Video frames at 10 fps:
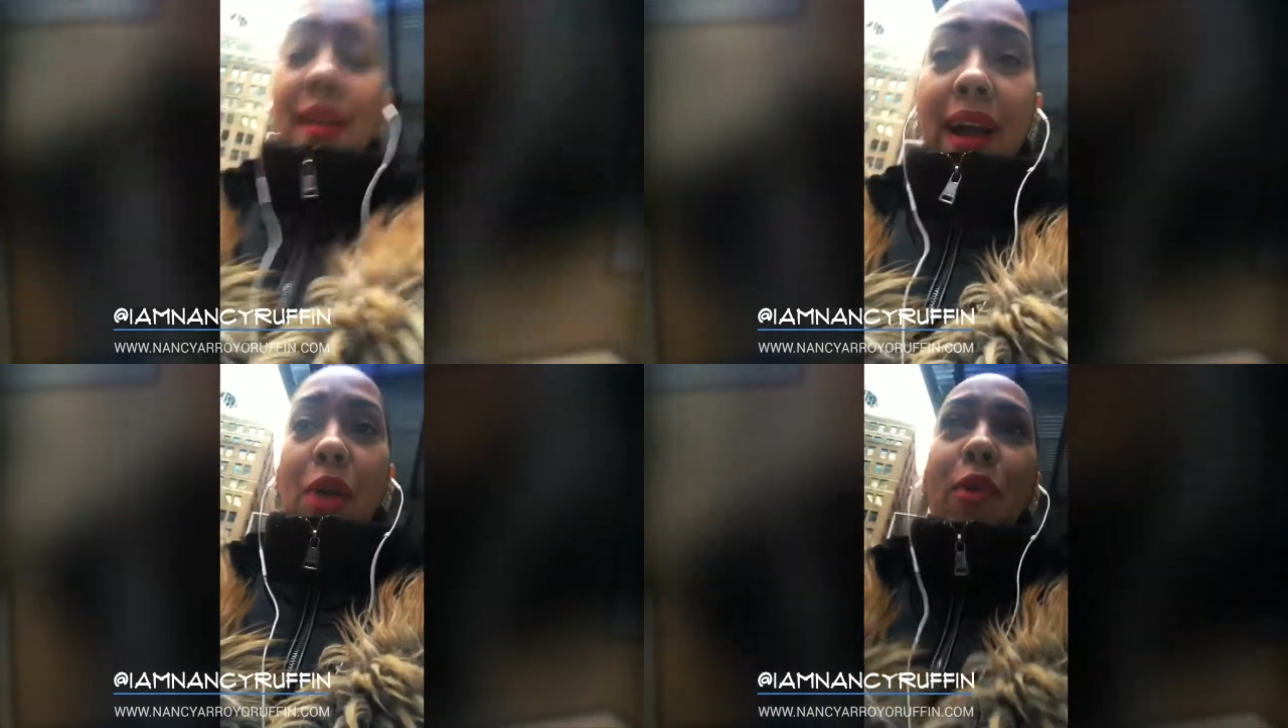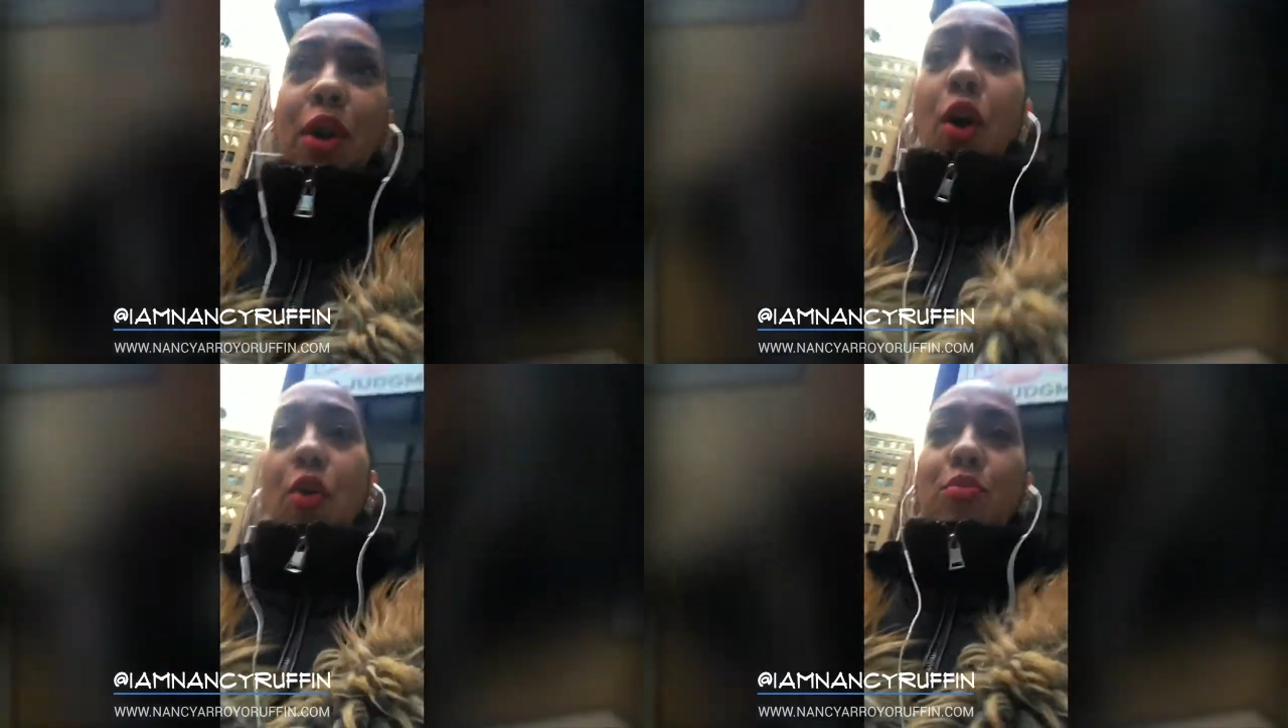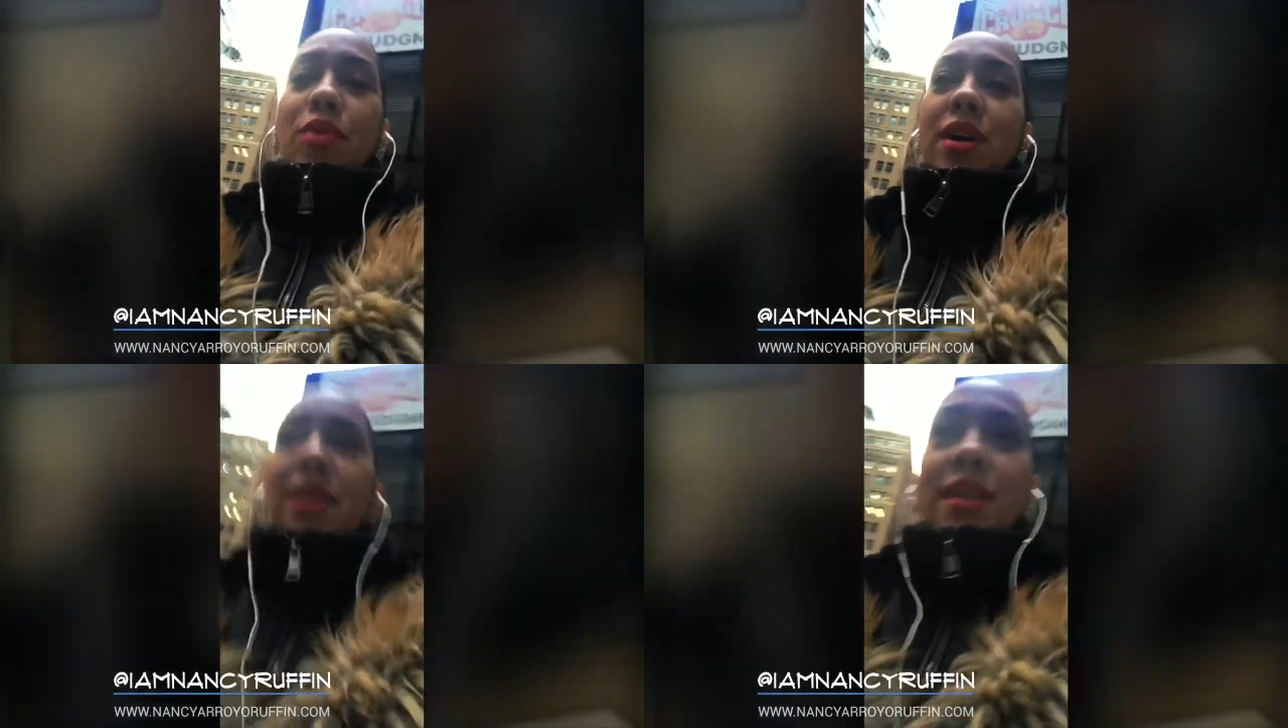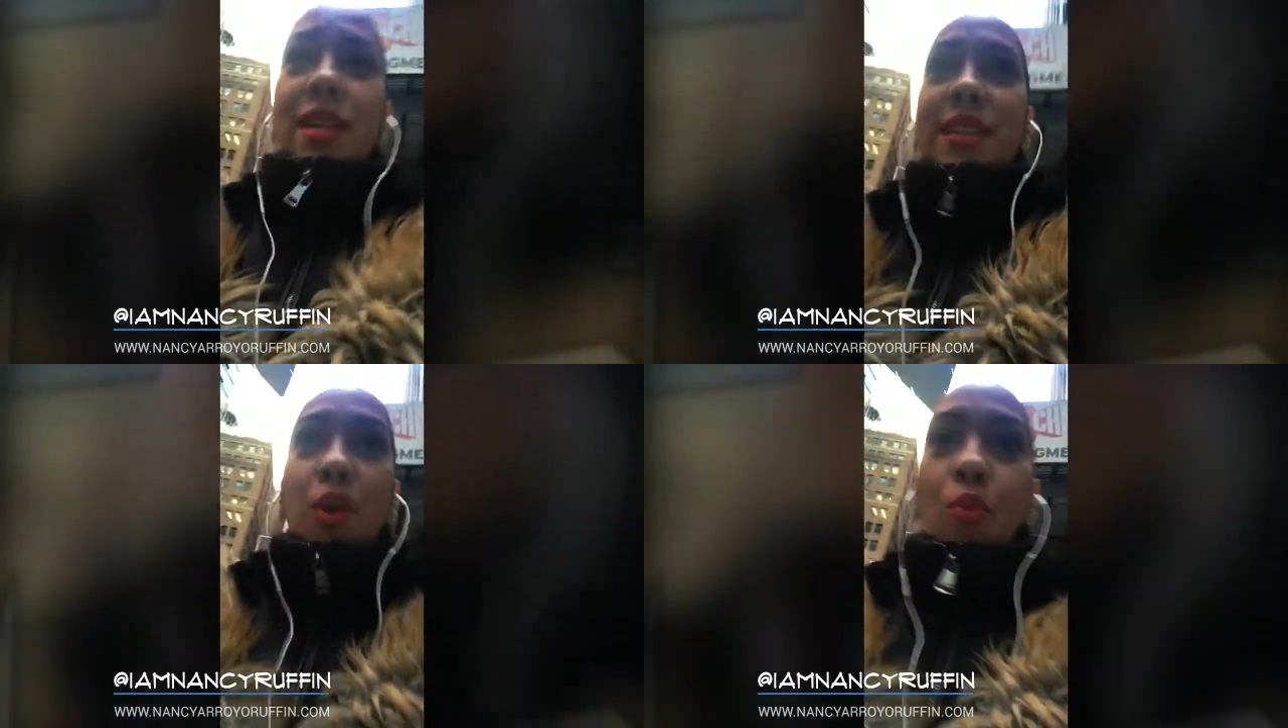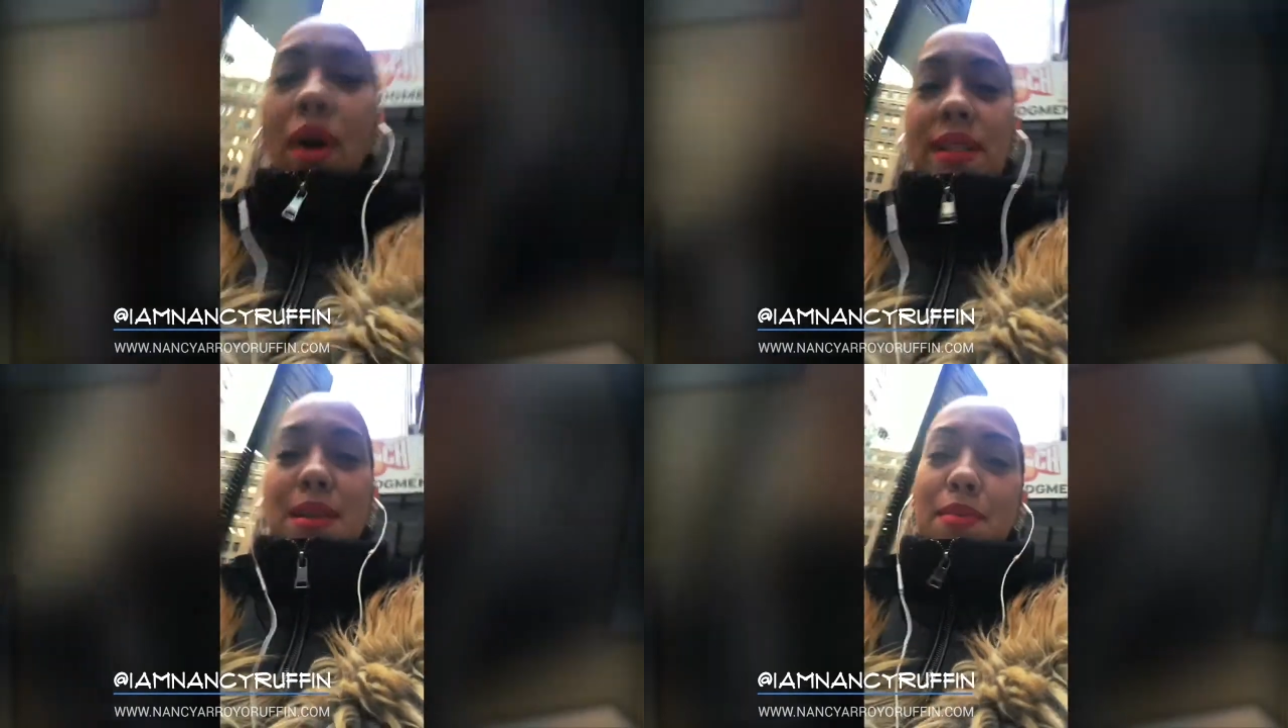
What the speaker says: I want Oprah to want to